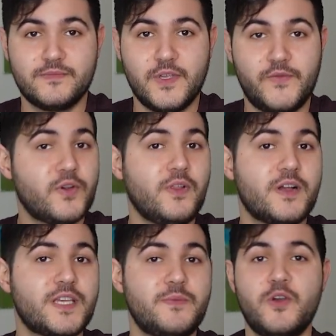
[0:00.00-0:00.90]
If you're a
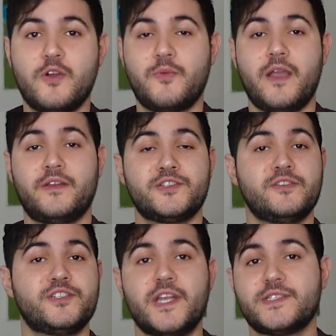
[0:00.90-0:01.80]
longtime yoga
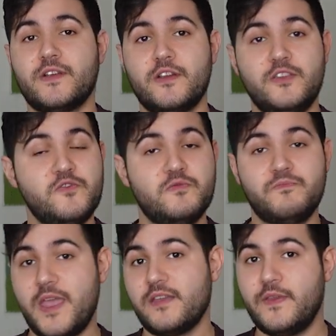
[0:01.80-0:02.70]
practitioner, chances are you
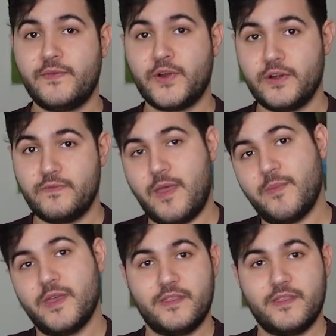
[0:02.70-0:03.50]
may have even heard of them.